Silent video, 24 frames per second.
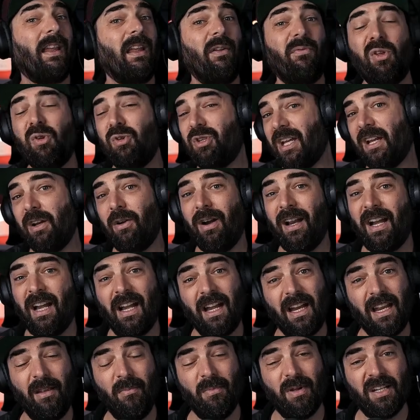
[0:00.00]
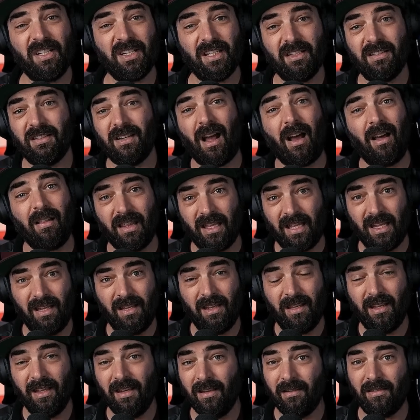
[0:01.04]
Like if you generate an image in
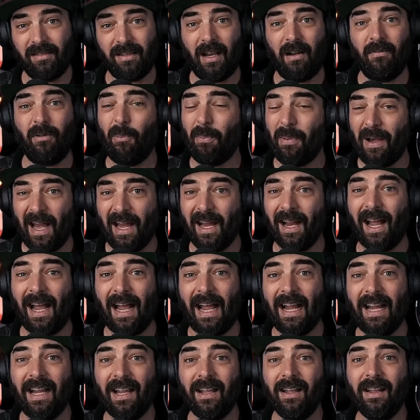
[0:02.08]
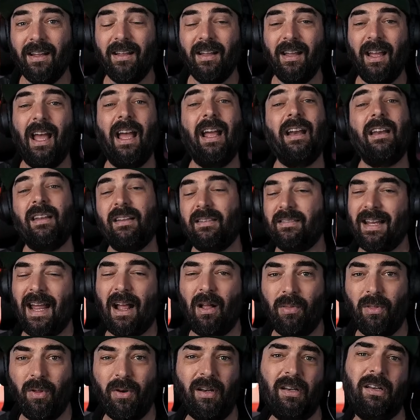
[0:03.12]
Dall-E inside of OpenAI, and you
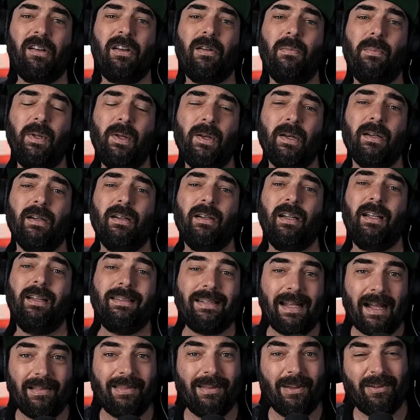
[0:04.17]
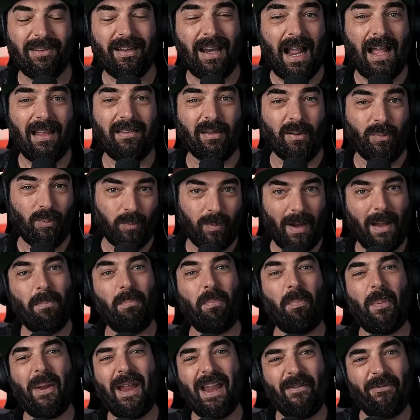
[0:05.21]
download it to your computer, it downloads it as a
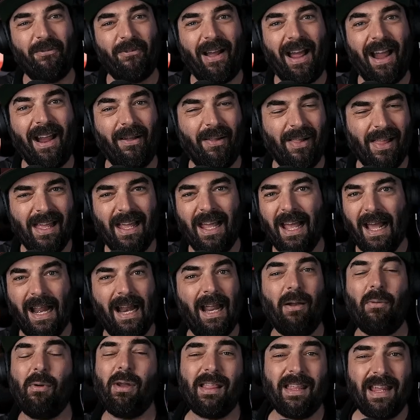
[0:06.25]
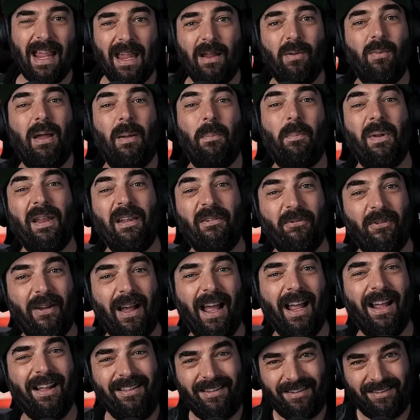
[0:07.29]
WebP file. I really hate WebP
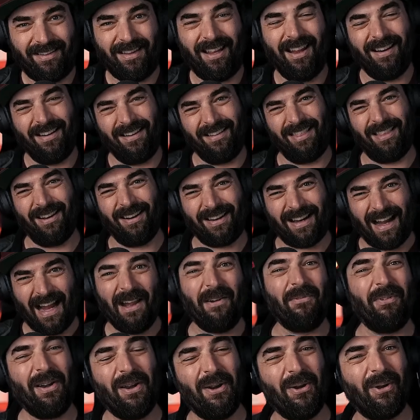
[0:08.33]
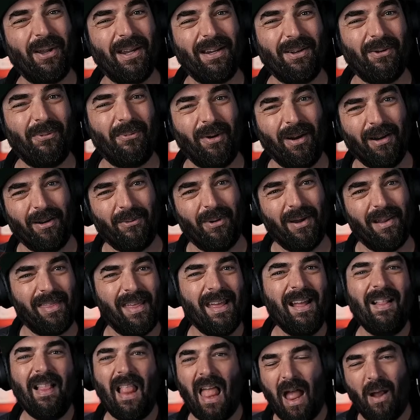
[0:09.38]
files. They're kind of annoying to work with.
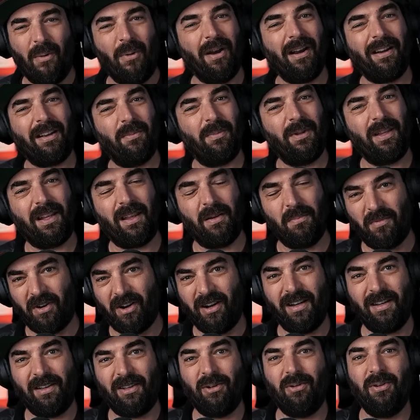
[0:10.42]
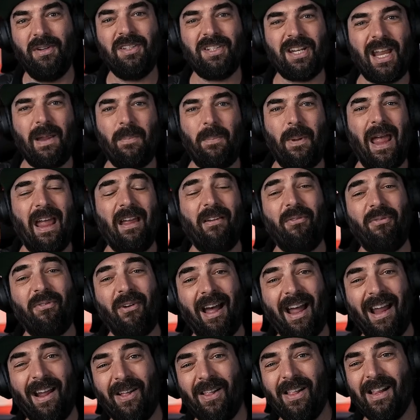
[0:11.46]
I want it to be converted to a JPEG
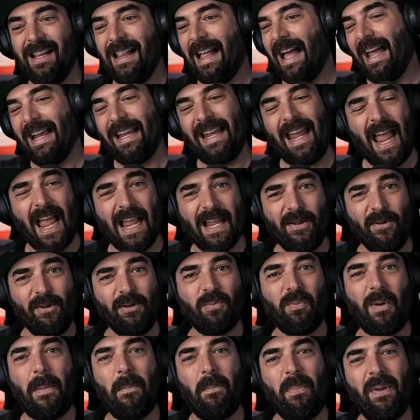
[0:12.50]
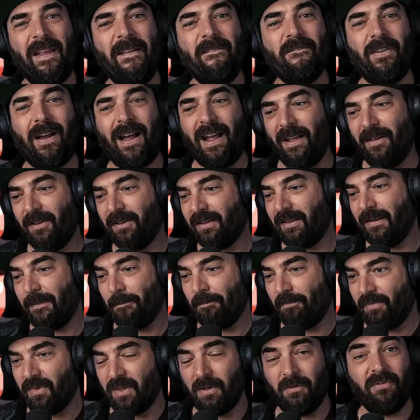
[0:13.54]
file. I can't use WebP files
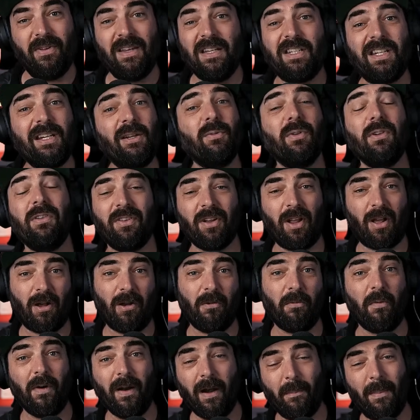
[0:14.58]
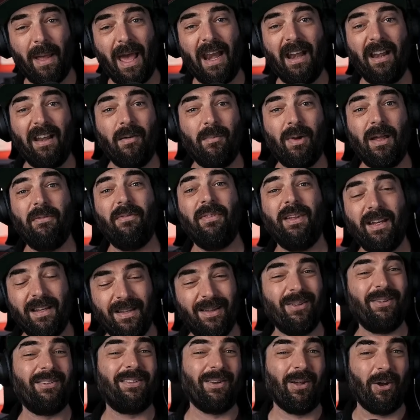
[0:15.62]
in DaVinci Resolve when I'm editing my
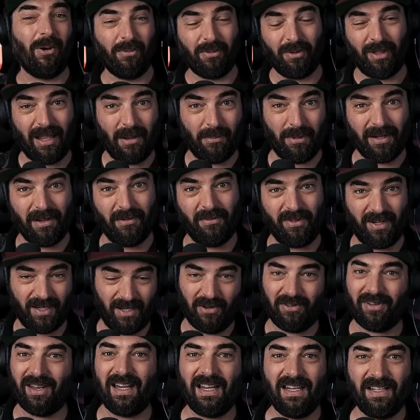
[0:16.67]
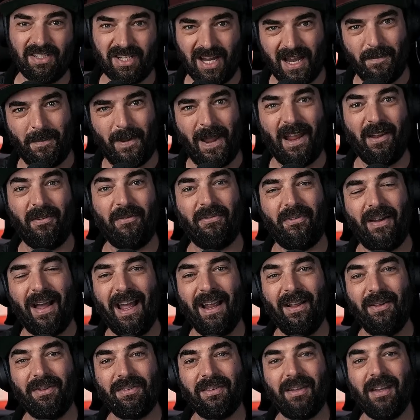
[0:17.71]
videos to overlay them onto videos. I need JPEG
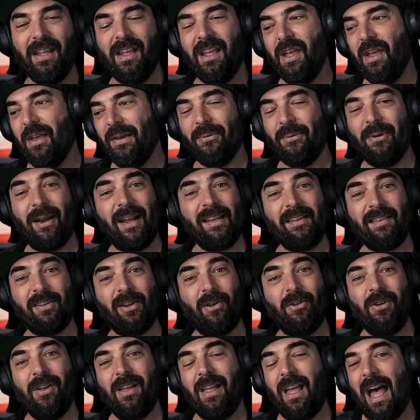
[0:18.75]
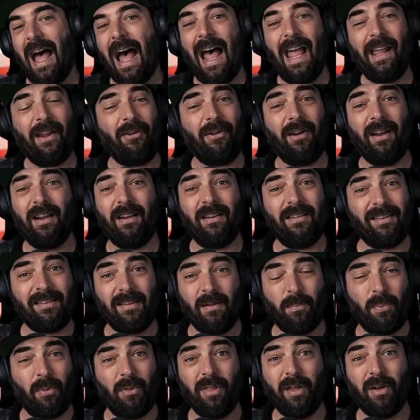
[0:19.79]
files, right? So I created a
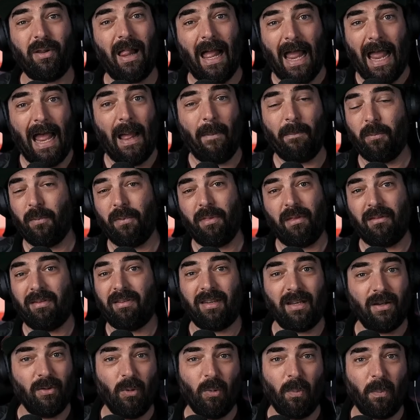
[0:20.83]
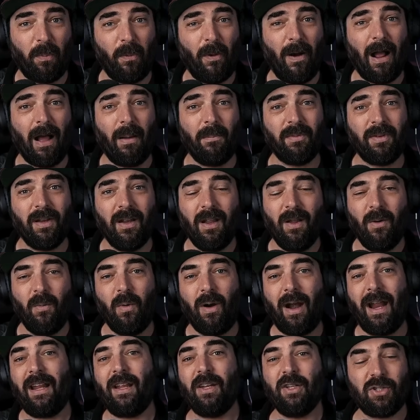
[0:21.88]
simple little app with a single prompt
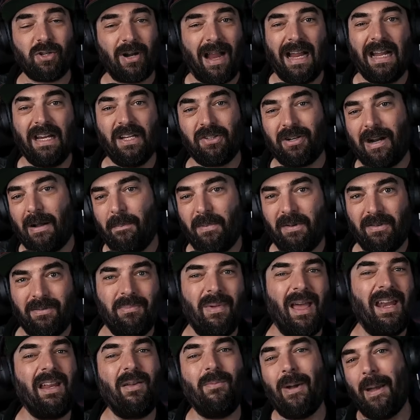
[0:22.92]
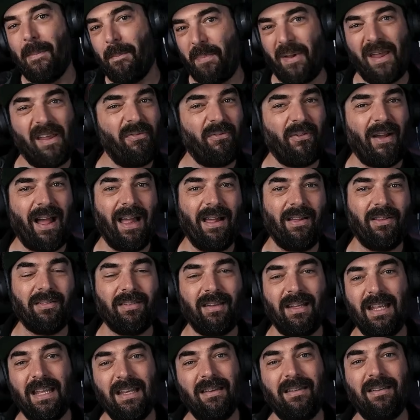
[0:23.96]
where I can drag and drop as many WebP
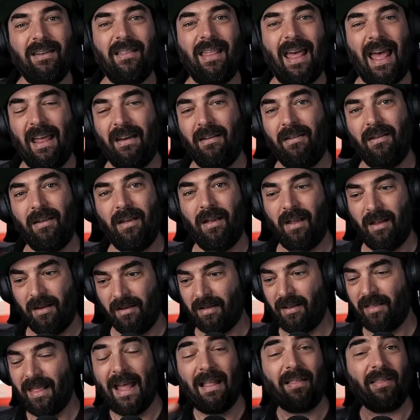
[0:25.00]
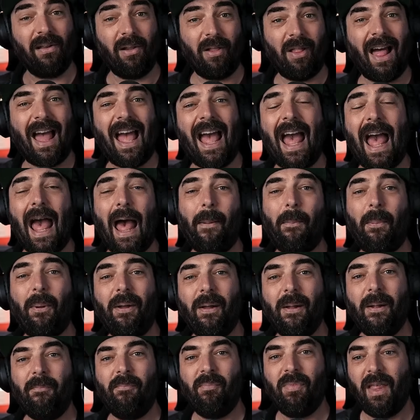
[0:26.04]
files into that little app,
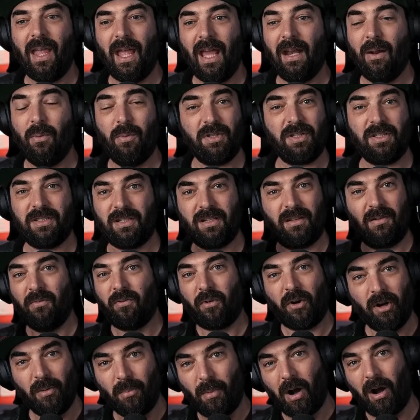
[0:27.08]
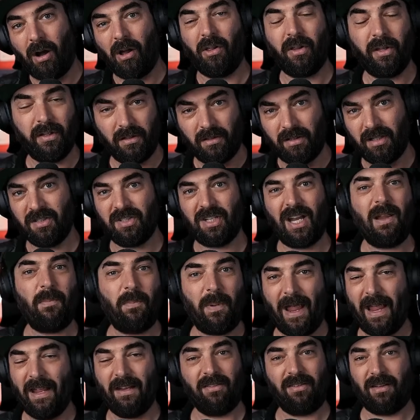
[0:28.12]
and it would just convert them all into
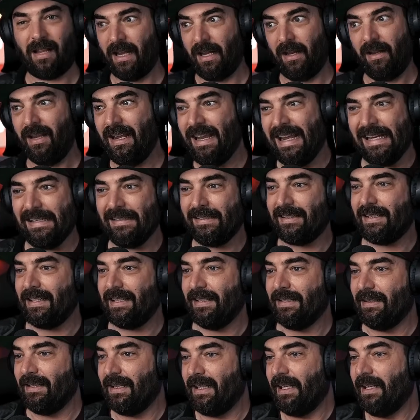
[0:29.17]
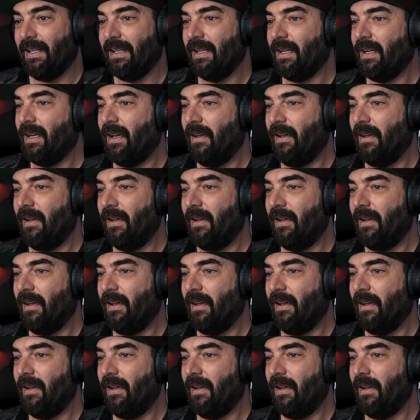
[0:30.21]
JPEGs like instantly.